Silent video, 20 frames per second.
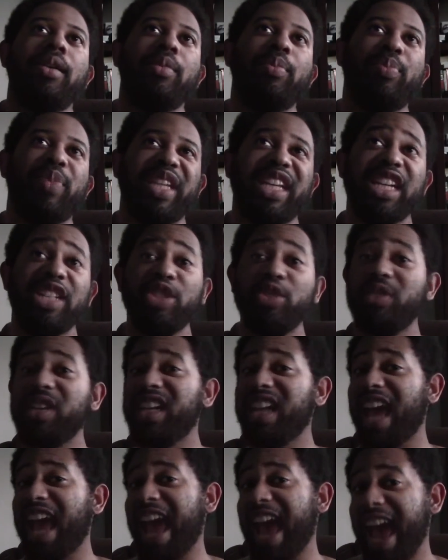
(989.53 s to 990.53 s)
because you
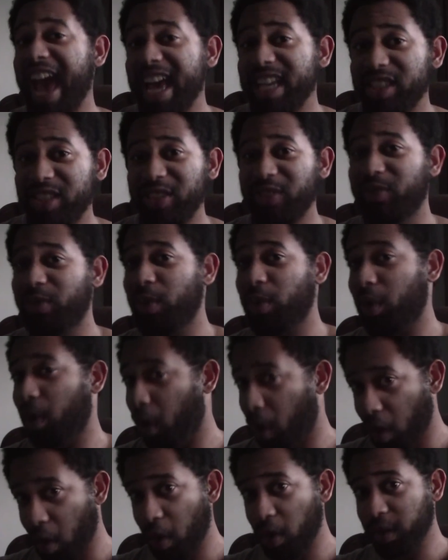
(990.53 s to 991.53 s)
didn't ask for
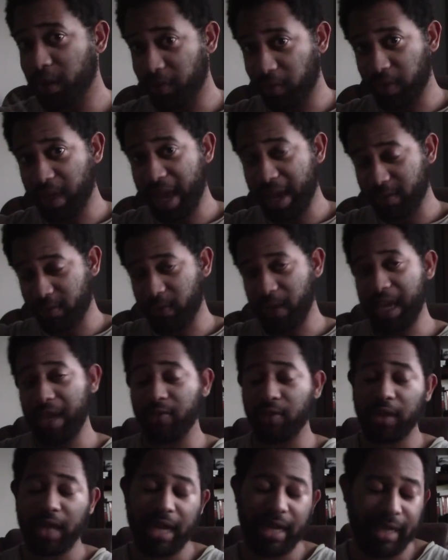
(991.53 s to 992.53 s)
all of that
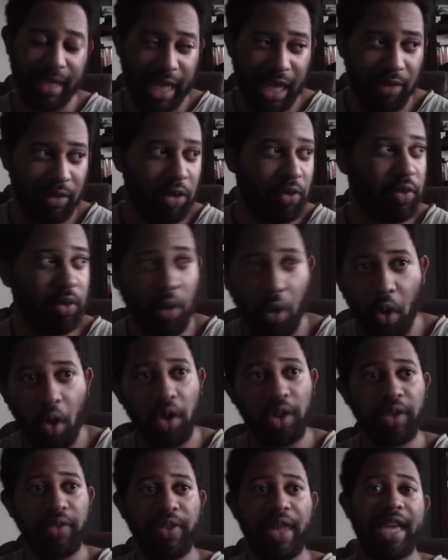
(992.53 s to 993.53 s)
favor that he gave you, for
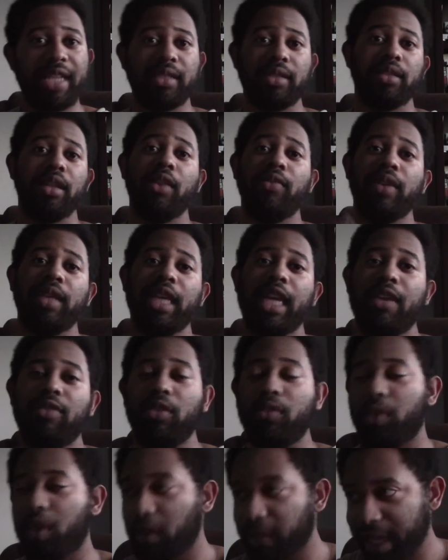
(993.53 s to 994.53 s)
all of that stuff he gave
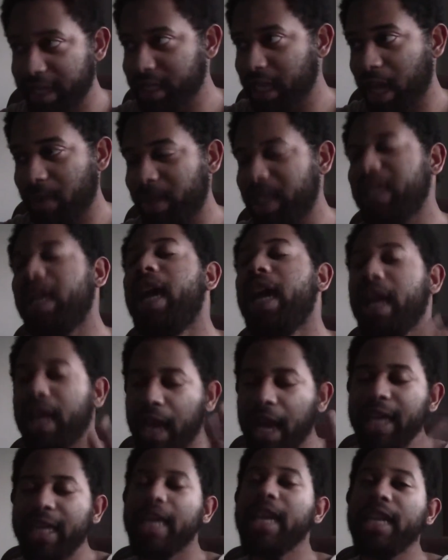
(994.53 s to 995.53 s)
you, for all that time,
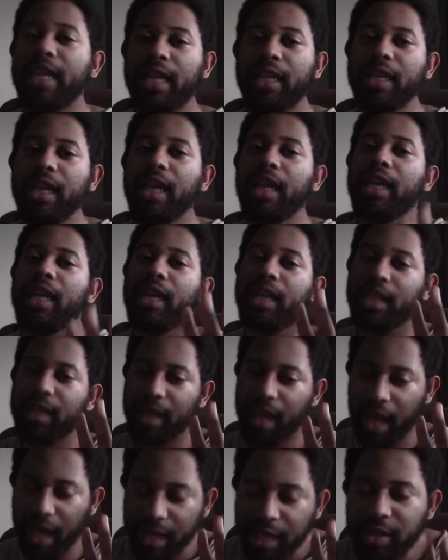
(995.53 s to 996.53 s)
I get it.
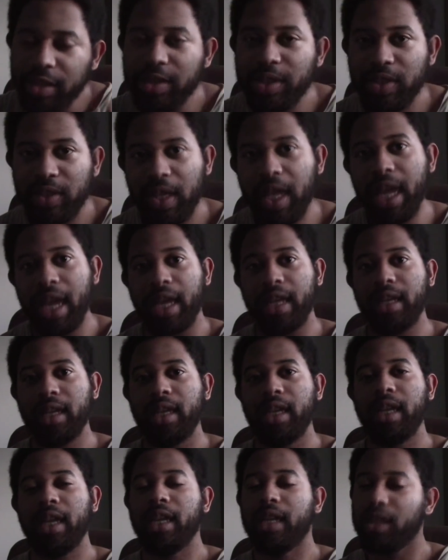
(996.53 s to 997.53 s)
I understand.
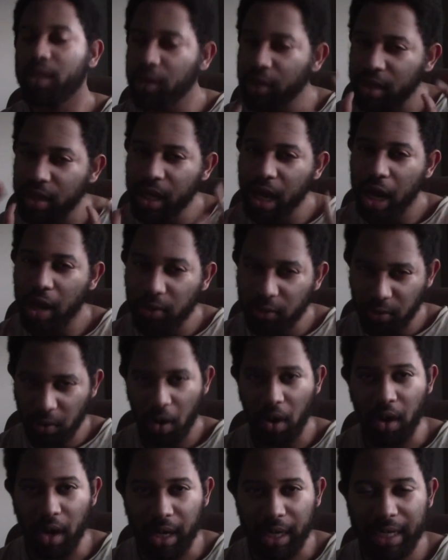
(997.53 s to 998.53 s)
You're not
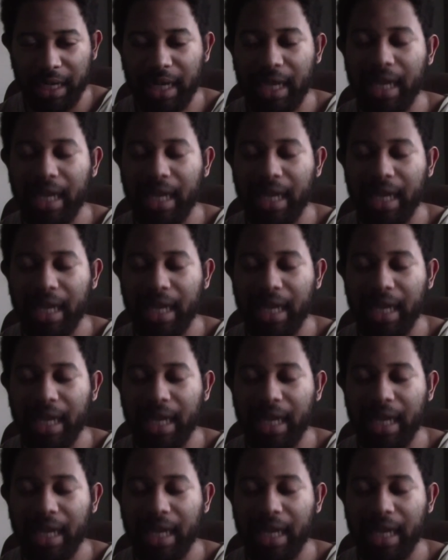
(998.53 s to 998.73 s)
wrong